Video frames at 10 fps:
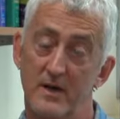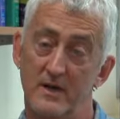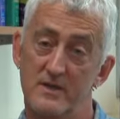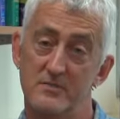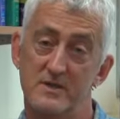
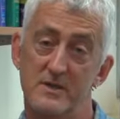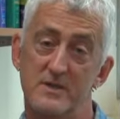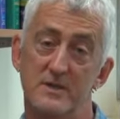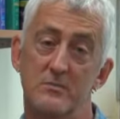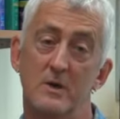management
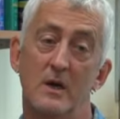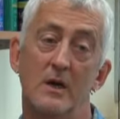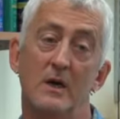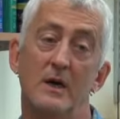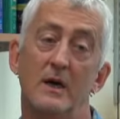system.
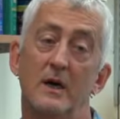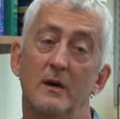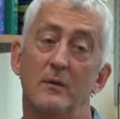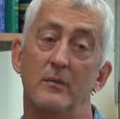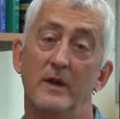
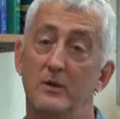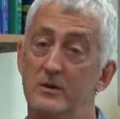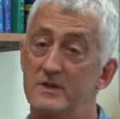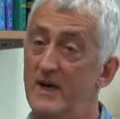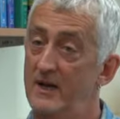They
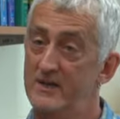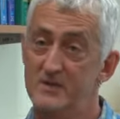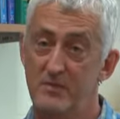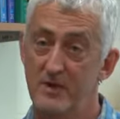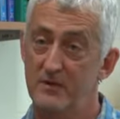could
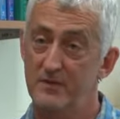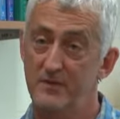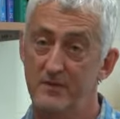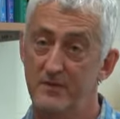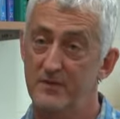text me
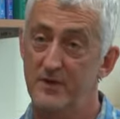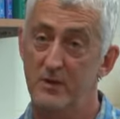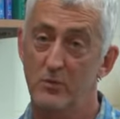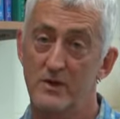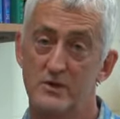if
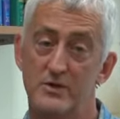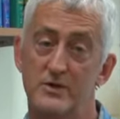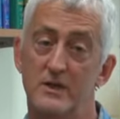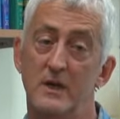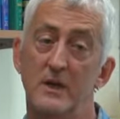they
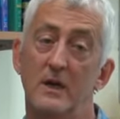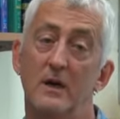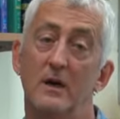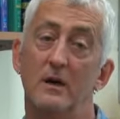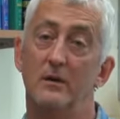wished,
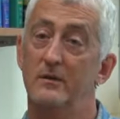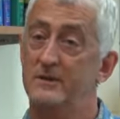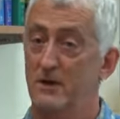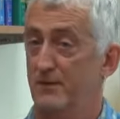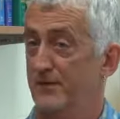
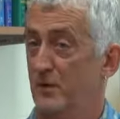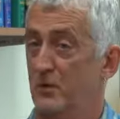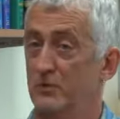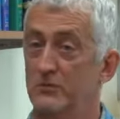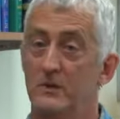
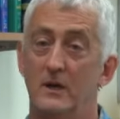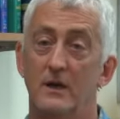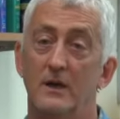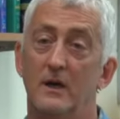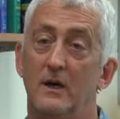telephone,
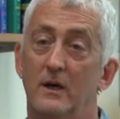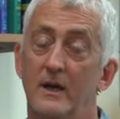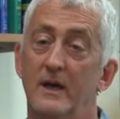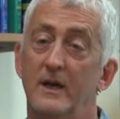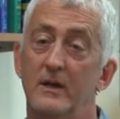
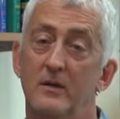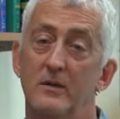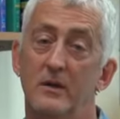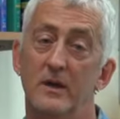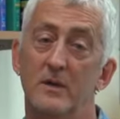
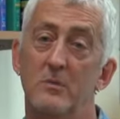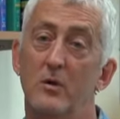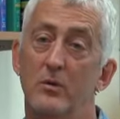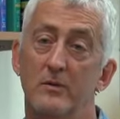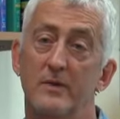any
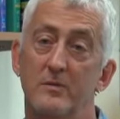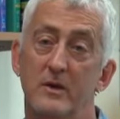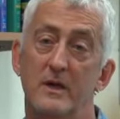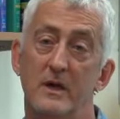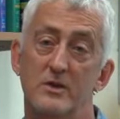mode of
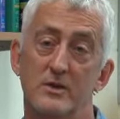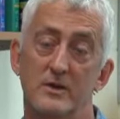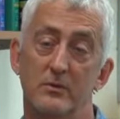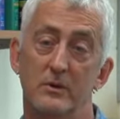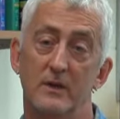communication
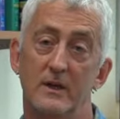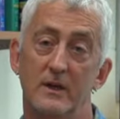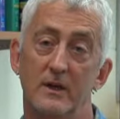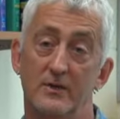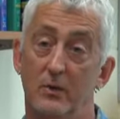
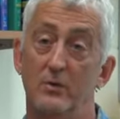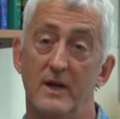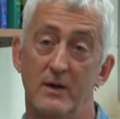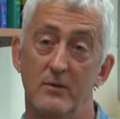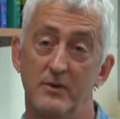is
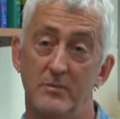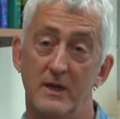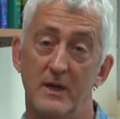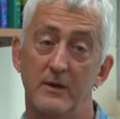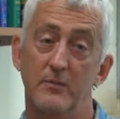okay with
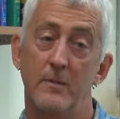me.